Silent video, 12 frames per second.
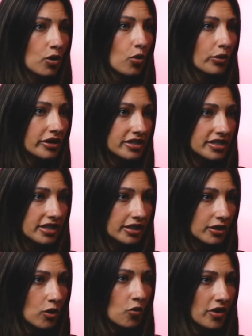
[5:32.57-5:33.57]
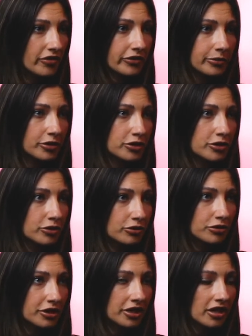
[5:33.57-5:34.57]
quarantine away from their
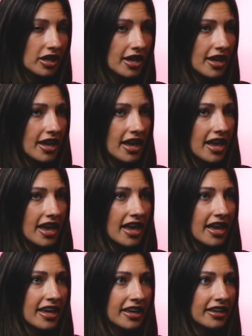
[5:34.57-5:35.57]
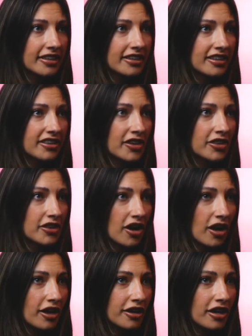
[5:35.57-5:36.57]
children. And the
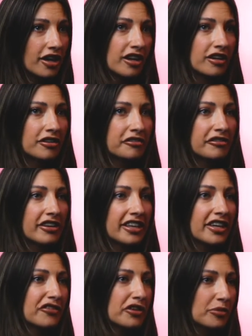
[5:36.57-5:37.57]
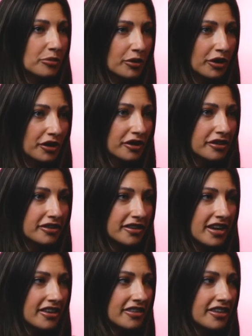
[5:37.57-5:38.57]
thought of giving
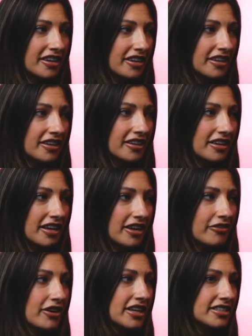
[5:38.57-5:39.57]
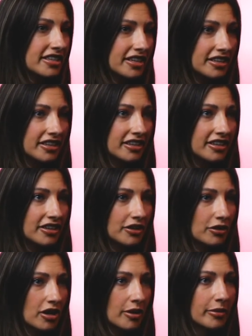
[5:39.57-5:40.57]
birth, and then if I did,
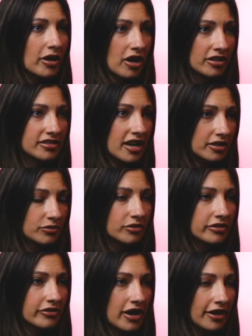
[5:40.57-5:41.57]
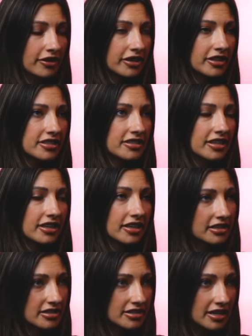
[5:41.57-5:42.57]
come in contact with the virus and
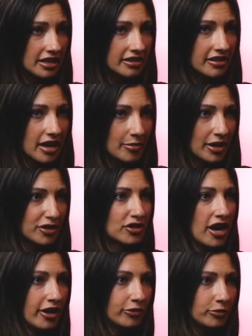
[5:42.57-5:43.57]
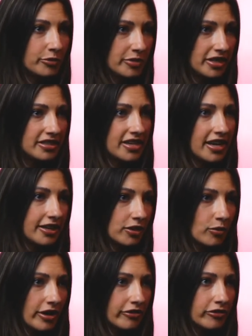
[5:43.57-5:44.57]
get sick, that my child would be
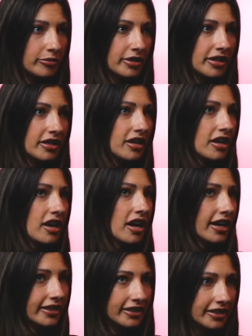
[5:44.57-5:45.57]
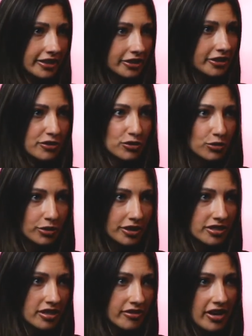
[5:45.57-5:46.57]
taken away from me. I didn't hear any
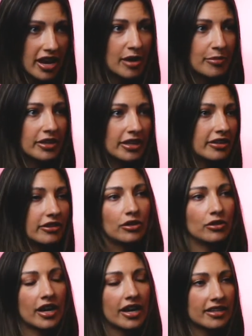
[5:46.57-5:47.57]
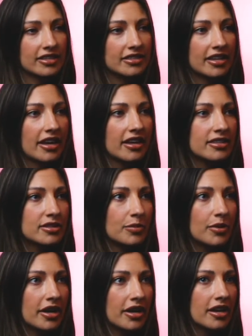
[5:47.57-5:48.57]
stories of it happening in the United States,
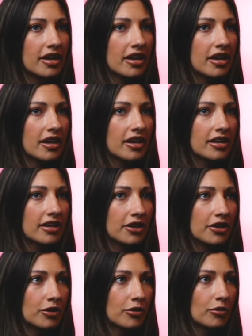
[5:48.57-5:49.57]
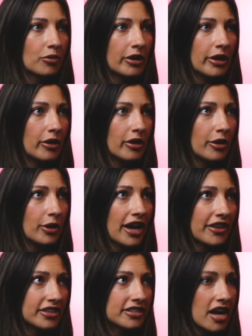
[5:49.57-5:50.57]
but, you know,
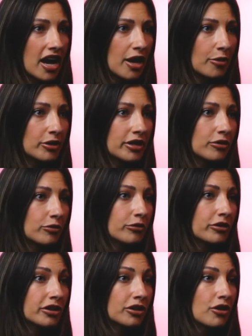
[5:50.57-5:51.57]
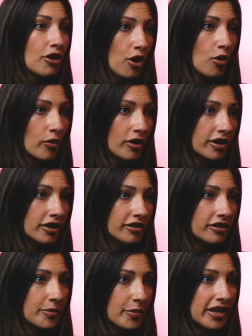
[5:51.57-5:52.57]
at the time we didn't really know
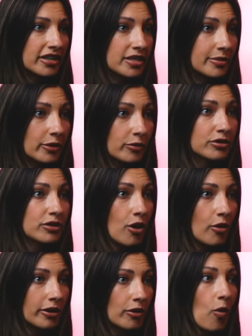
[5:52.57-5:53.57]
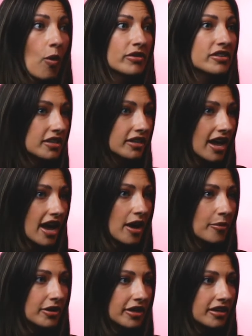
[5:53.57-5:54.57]
where the pandemic was going and what was going to
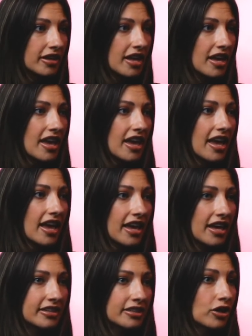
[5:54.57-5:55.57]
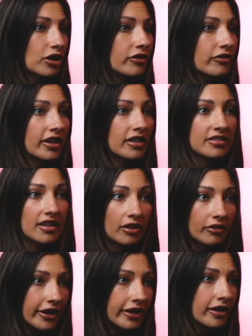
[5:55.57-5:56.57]
happen. And it could have
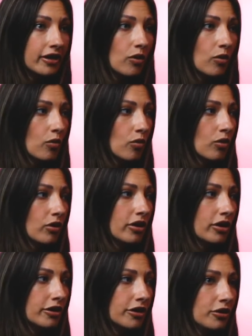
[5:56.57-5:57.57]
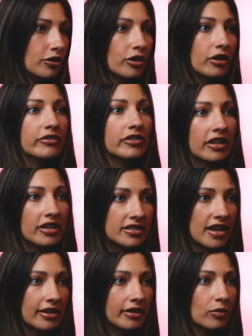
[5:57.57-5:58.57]
accelerated, or, it could have done
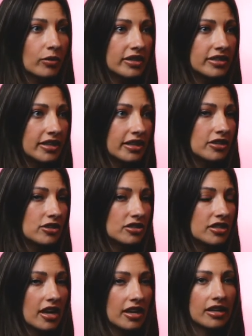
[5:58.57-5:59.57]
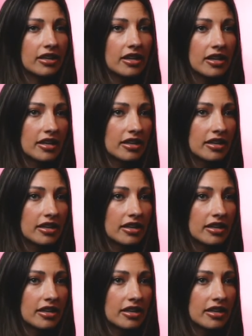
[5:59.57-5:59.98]
exactly what it did and just kind of,